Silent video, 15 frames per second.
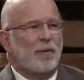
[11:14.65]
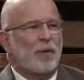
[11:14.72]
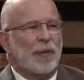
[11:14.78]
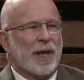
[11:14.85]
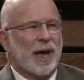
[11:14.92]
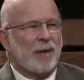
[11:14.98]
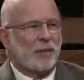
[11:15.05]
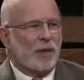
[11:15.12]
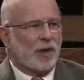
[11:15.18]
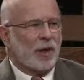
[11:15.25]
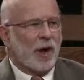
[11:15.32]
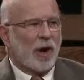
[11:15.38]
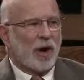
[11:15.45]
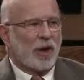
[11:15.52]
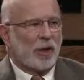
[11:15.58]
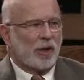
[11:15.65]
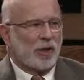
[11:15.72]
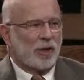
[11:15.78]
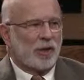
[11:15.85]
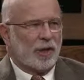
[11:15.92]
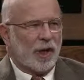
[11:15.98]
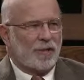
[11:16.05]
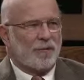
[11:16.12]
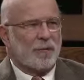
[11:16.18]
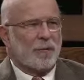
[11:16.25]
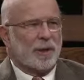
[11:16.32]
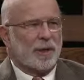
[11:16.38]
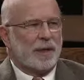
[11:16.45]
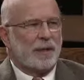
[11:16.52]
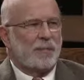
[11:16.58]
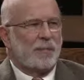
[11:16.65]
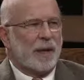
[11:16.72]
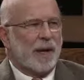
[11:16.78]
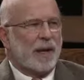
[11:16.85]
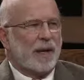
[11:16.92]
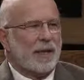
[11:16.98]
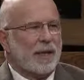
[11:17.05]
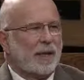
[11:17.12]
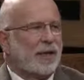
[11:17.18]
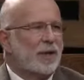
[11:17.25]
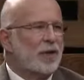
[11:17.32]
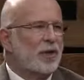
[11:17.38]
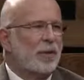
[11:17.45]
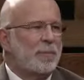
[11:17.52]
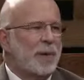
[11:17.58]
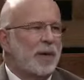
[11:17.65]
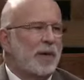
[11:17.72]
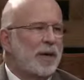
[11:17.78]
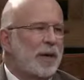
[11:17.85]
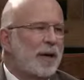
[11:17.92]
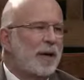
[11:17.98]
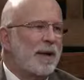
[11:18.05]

without regard to government being the determiner.